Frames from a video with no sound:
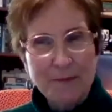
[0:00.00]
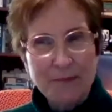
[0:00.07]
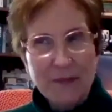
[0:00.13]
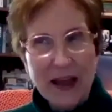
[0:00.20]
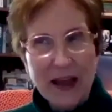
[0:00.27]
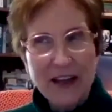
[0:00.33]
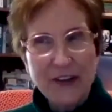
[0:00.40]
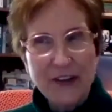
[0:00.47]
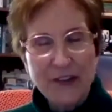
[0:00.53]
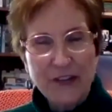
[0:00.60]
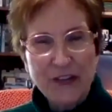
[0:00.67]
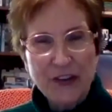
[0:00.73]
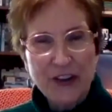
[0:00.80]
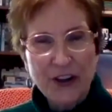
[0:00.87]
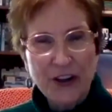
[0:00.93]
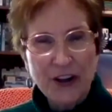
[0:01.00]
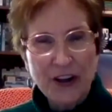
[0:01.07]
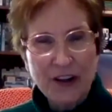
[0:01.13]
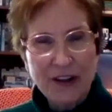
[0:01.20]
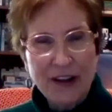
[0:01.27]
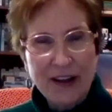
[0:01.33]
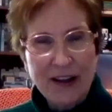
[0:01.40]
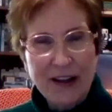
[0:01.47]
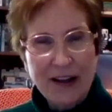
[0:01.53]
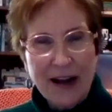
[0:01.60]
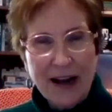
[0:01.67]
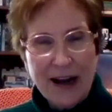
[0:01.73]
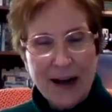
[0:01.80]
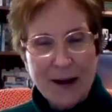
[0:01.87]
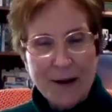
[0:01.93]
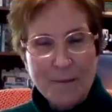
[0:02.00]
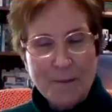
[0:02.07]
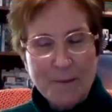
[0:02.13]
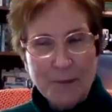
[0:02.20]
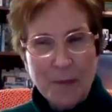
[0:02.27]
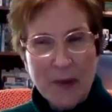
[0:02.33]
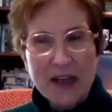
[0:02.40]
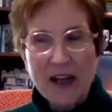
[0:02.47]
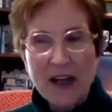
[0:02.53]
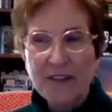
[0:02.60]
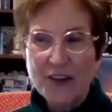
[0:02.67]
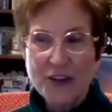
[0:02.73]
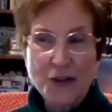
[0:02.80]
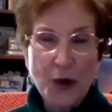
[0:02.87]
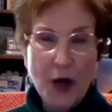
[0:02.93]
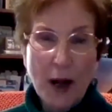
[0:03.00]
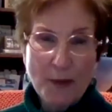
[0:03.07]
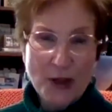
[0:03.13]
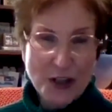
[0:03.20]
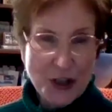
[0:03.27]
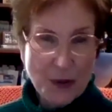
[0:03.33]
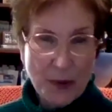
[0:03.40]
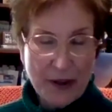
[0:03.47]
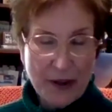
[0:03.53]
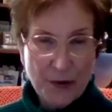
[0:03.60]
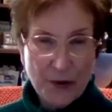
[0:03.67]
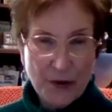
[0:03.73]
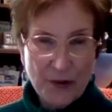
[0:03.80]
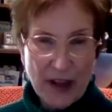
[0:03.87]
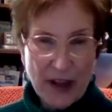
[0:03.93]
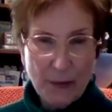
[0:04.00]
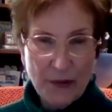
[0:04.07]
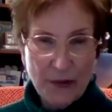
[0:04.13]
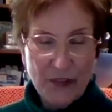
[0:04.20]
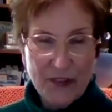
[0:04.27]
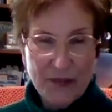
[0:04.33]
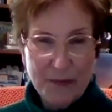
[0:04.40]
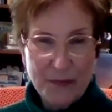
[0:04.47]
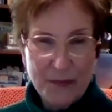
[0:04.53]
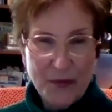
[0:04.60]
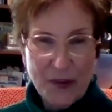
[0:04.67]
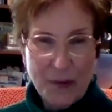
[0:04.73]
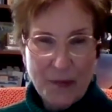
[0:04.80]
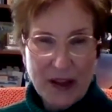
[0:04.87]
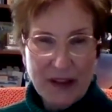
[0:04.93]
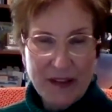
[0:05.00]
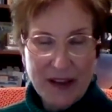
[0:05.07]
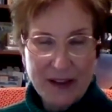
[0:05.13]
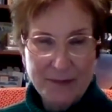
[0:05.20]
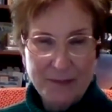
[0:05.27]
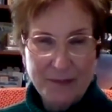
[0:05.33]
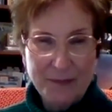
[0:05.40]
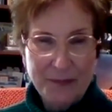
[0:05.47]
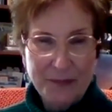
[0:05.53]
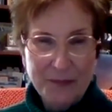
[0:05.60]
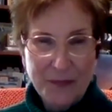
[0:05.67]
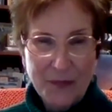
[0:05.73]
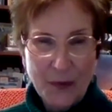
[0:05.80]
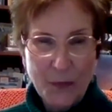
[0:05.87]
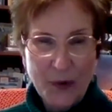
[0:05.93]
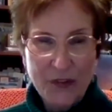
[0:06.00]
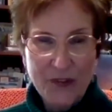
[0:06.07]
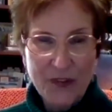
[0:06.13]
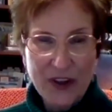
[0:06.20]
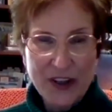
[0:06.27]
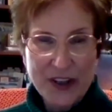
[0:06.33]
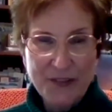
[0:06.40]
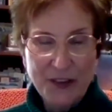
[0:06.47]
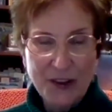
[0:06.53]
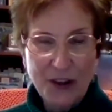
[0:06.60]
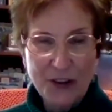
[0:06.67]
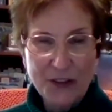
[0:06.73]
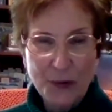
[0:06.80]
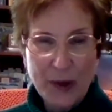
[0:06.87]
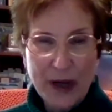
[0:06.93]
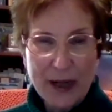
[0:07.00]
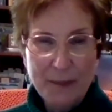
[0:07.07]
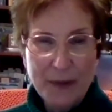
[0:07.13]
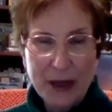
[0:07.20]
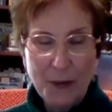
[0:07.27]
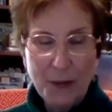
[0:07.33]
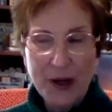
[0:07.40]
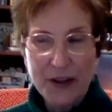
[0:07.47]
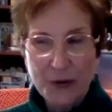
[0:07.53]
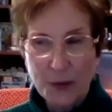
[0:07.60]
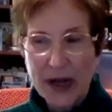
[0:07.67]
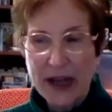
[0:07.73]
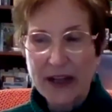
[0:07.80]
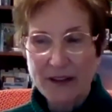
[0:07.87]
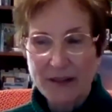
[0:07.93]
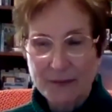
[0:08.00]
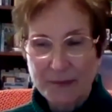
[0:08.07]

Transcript: I understood her. But not the trauma she went through. That was something that was very difficult to write, but I wanted to write